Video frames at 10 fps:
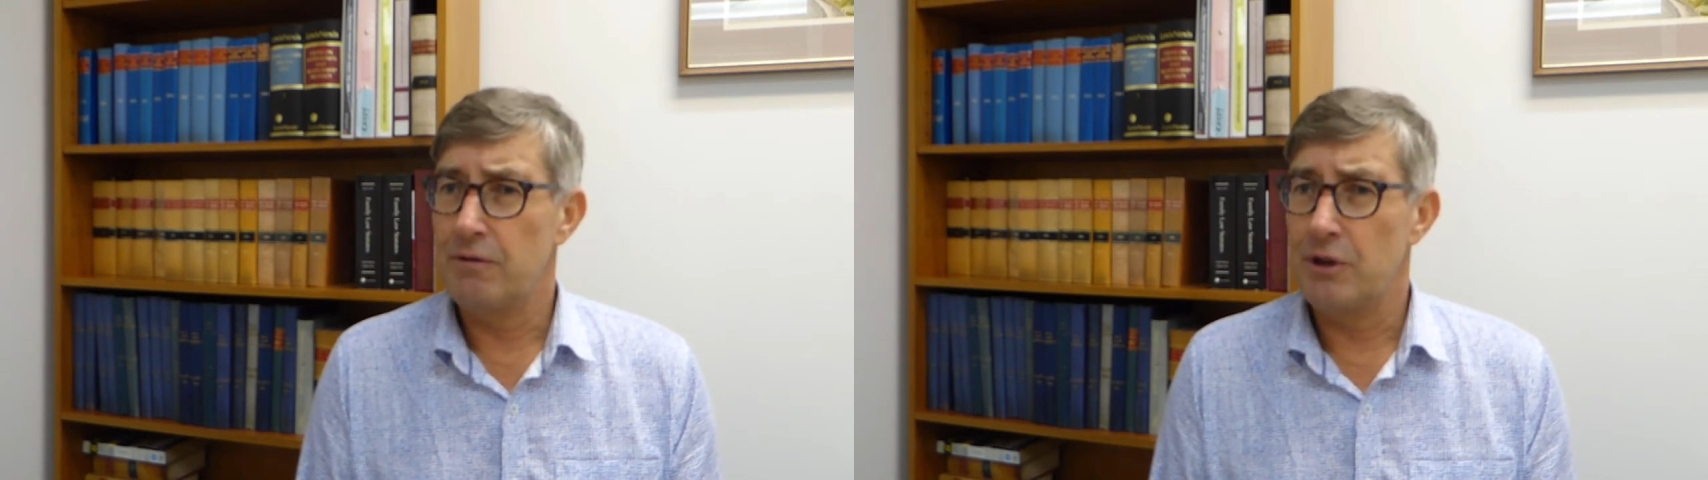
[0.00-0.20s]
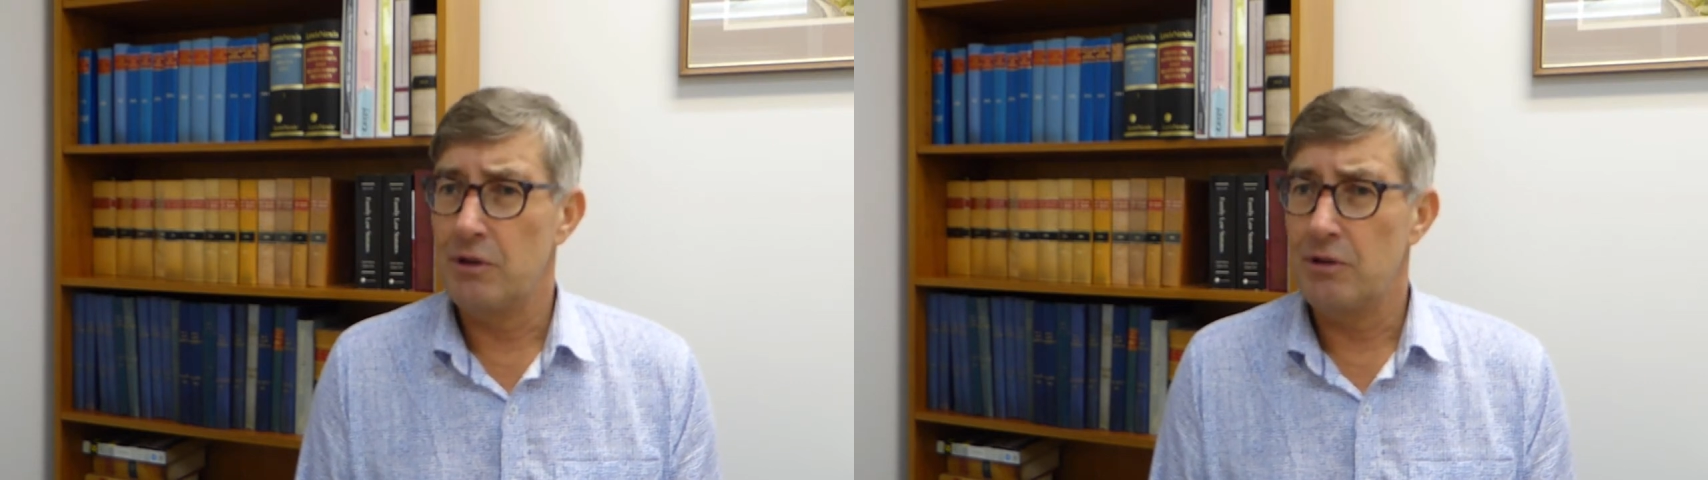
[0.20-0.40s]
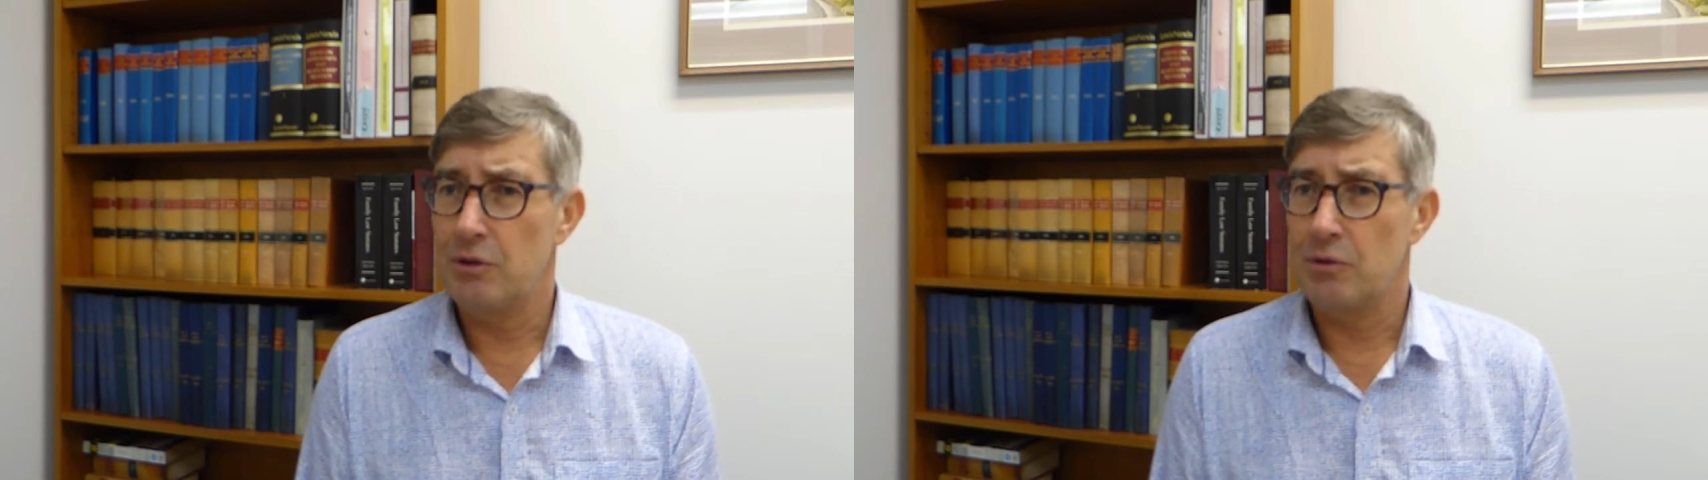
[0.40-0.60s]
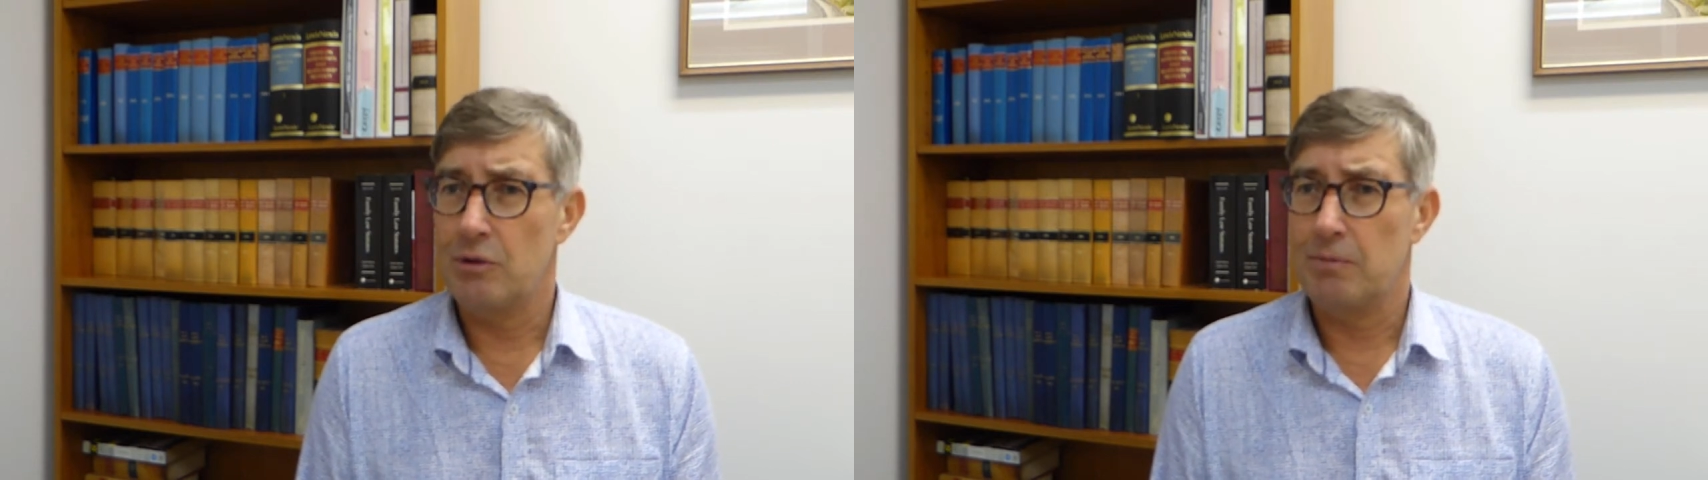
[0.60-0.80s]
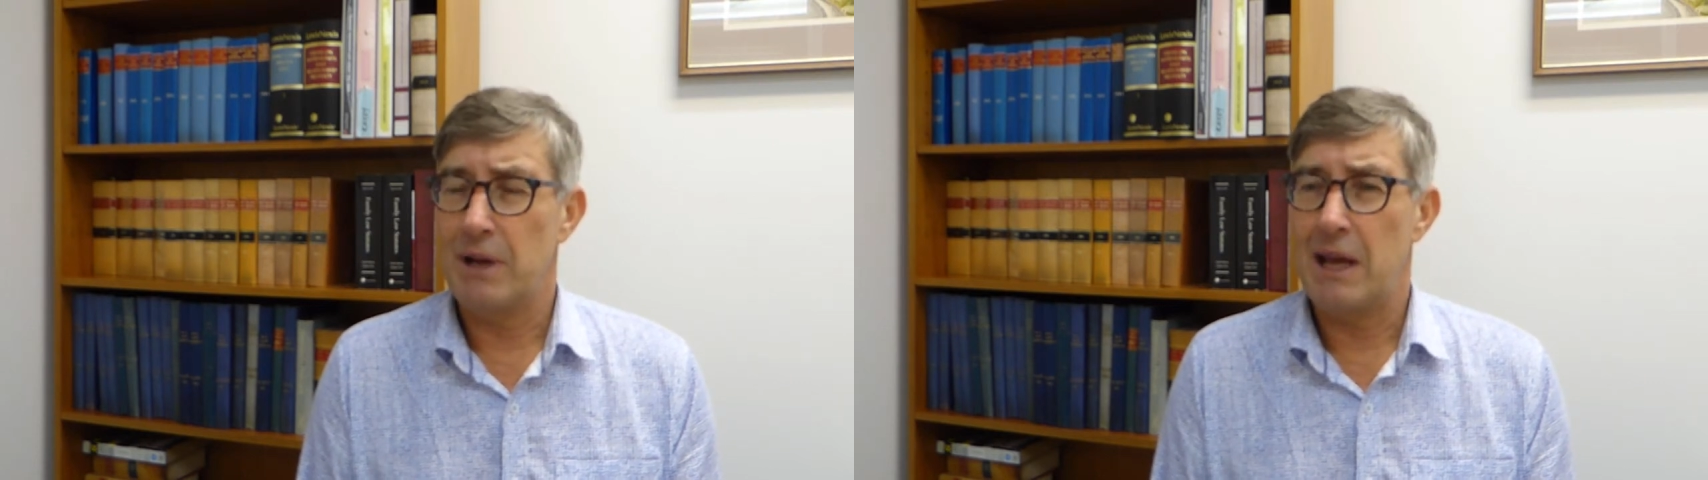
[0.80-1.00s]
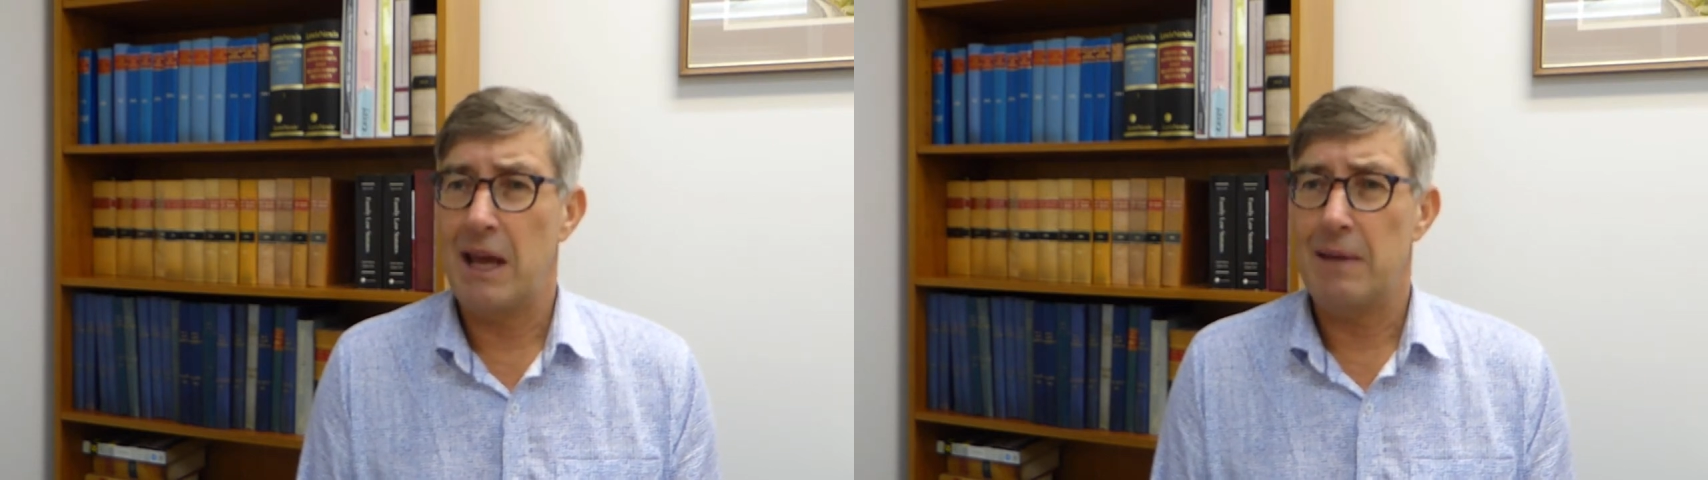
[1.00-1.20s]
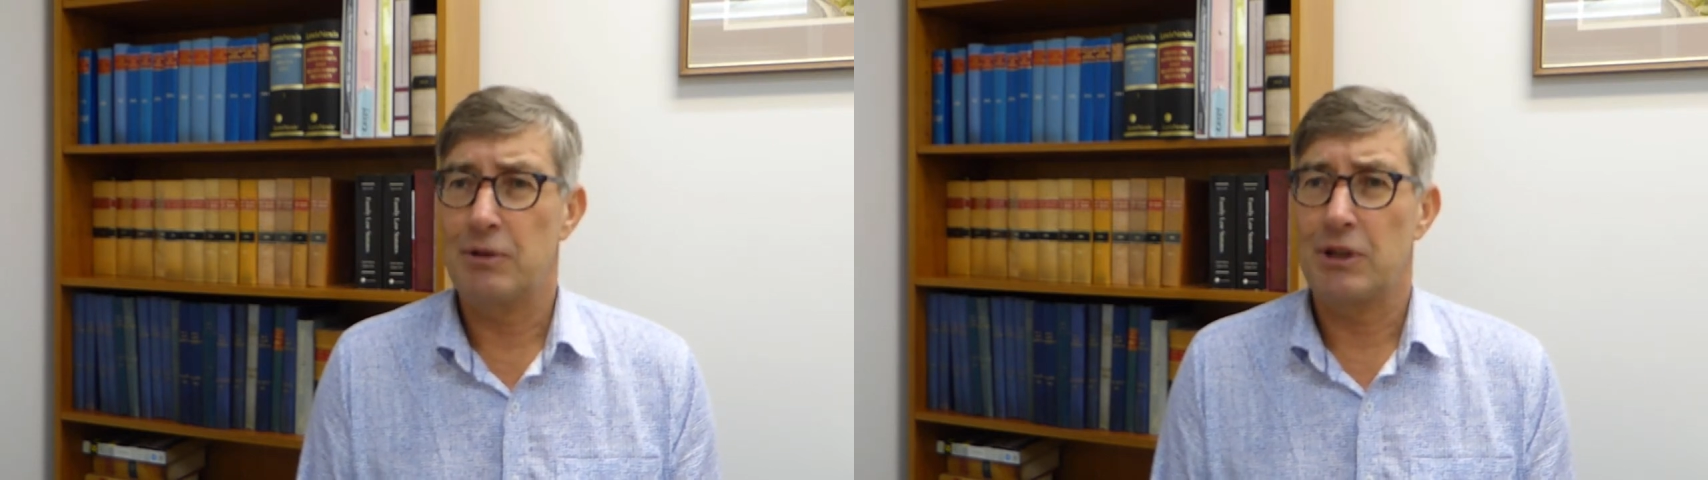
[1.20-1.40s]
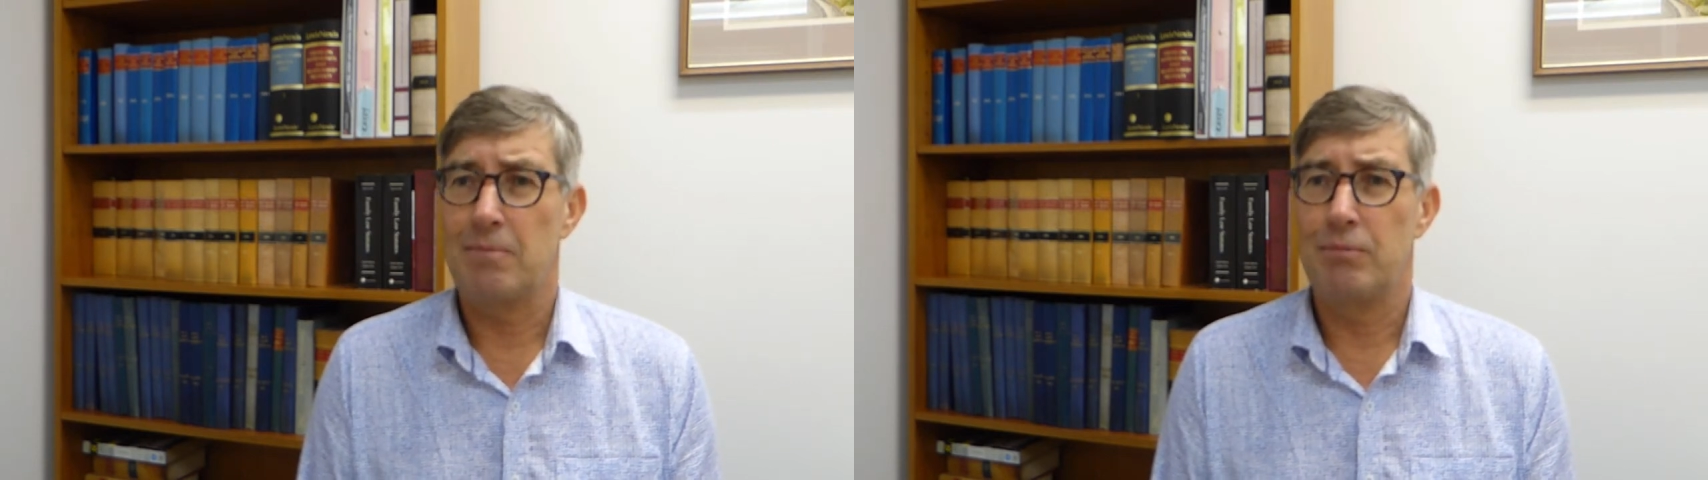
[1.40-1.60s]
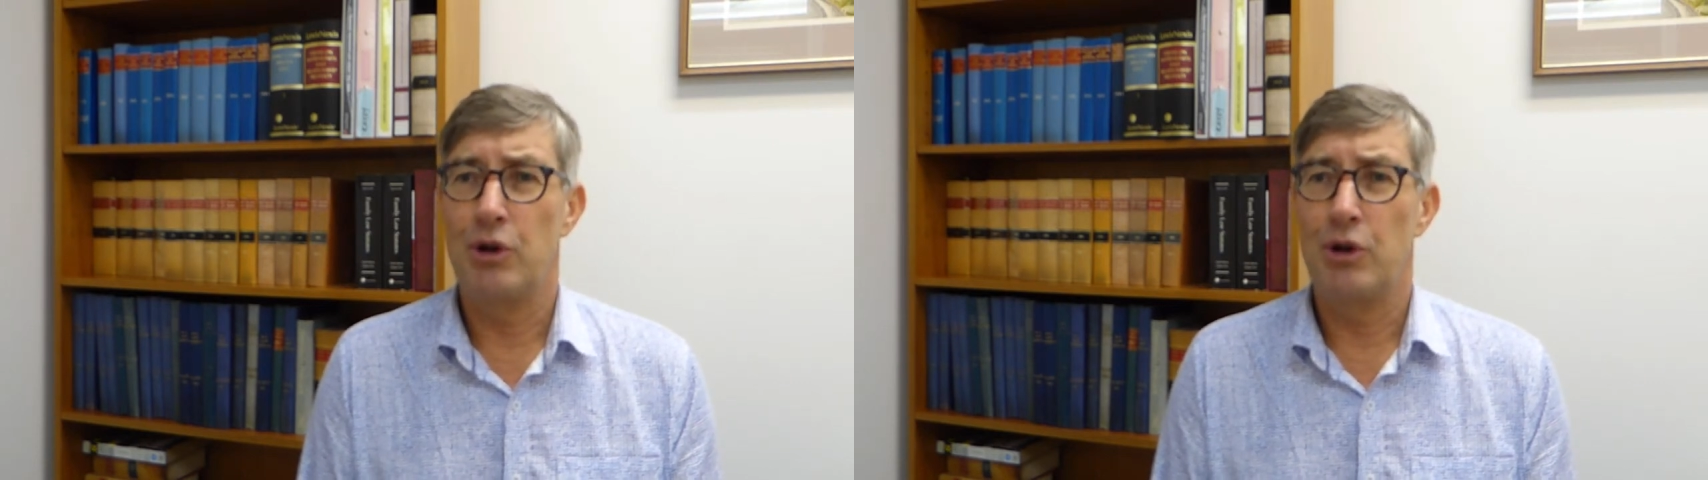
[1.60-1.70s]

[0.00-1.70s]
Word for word: views or perhaps some